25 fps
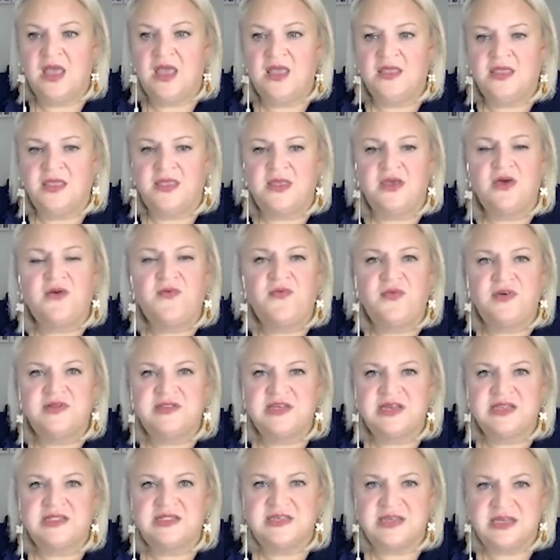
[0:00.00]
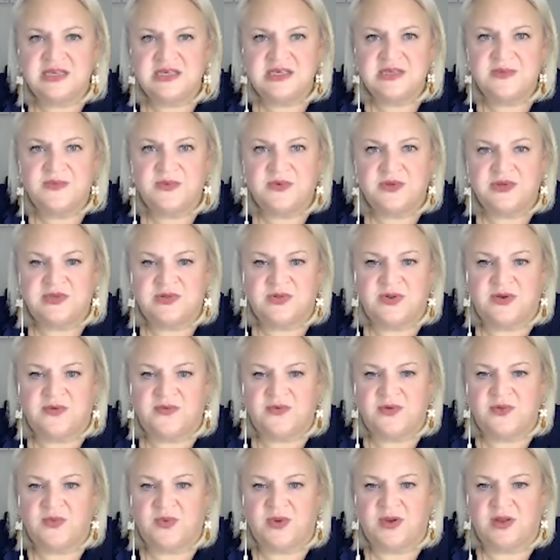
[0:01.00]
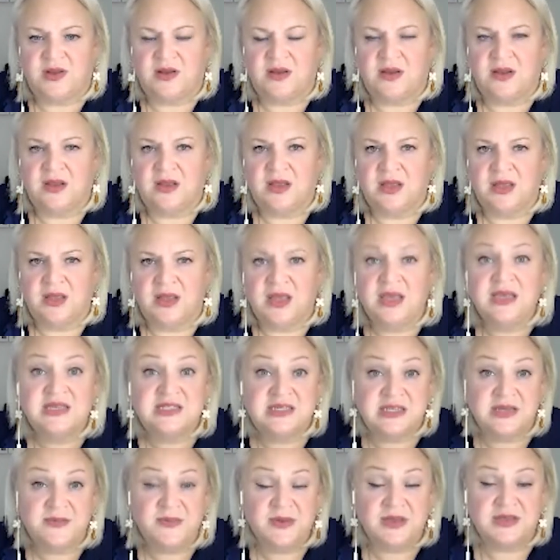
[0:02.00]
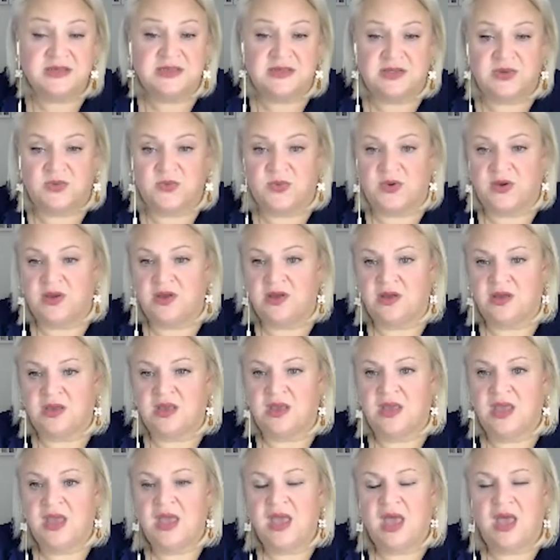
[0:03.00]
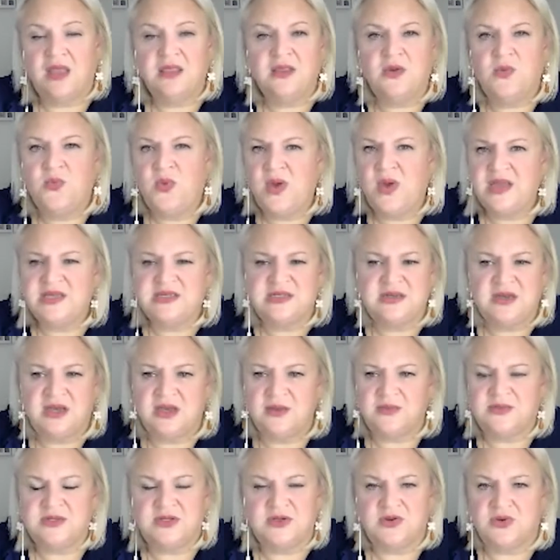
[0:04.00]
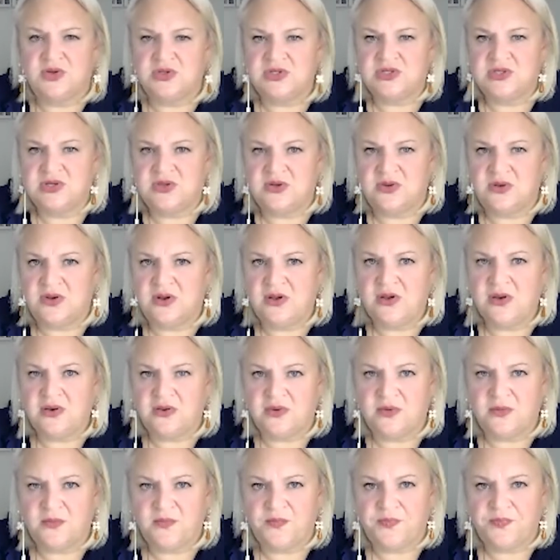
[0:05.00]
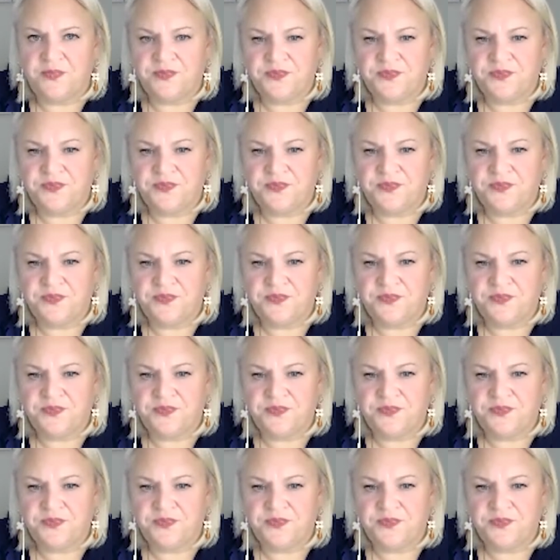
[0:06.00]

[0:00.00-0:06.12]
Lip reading: that the offer is accessible to everyone, exhibits that work, and that wait times are not too long.